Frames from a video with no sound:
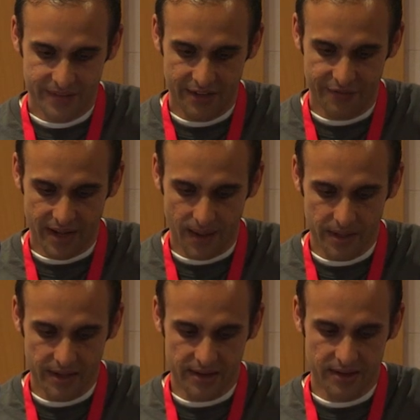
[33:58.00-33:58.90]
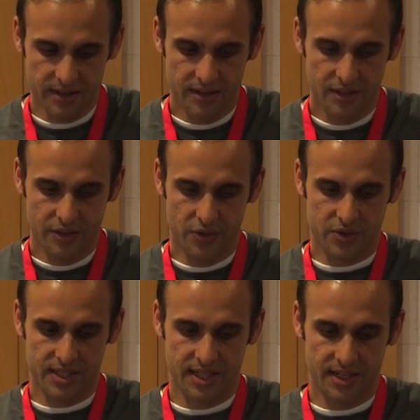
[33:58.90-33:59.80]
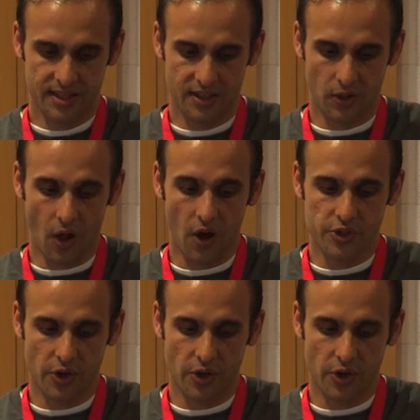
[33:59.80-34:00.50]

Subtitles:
if you come here, you see the logs